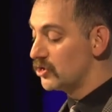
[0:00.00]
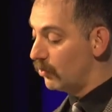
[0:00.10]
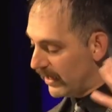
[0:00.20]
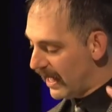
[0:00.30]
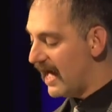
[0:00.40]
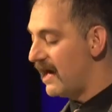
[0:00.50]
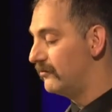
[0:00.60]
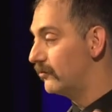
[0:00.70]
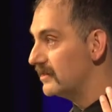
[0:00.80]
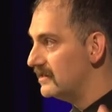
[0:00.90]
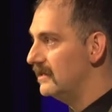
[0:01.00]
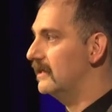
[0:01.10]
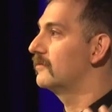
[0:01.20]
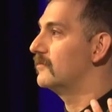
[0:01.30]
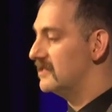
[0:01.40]
So we have
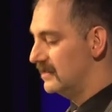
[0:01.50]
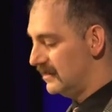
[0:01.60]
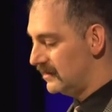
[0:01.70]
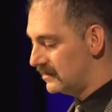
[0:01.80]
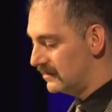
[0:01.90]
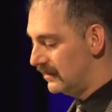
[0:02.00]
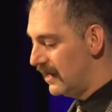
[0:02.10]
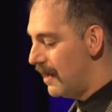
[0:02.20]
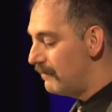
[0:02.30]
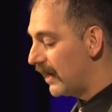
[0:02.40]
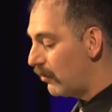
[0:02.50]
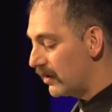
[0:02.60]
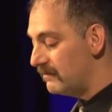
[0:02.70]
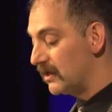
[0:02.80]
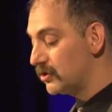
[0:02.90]
critique and resist, but I
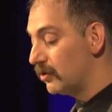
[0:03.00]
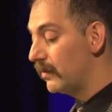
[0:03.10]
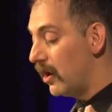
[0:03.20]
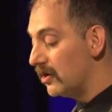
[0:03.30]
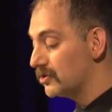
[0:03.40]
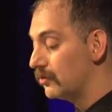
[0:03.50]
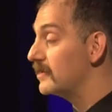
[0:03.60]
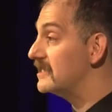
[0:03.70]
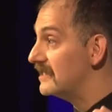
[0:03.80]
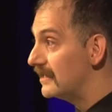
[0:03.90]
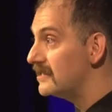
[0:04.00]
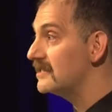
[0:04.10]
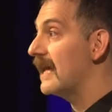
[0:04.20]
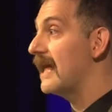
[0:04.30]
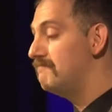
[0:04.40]
want to make sure we also
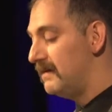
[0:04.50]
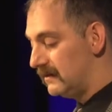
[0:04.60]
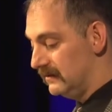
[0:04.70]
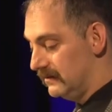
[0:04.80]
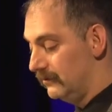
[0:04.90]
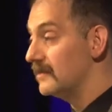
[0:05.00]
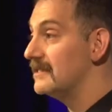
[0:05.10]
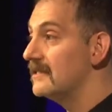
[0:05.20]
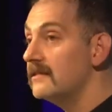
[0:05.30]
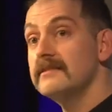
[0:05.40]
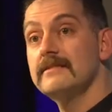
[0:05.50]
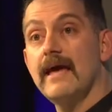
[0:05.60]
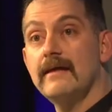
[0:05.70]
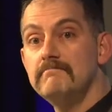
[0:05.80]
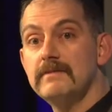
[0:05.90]
resist and build,
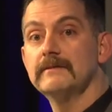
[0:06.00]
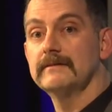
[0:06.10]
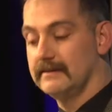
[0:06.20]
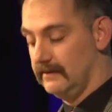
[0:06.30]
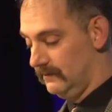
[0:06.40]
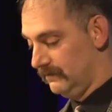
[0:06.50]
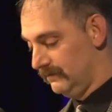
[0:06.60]
resist and build.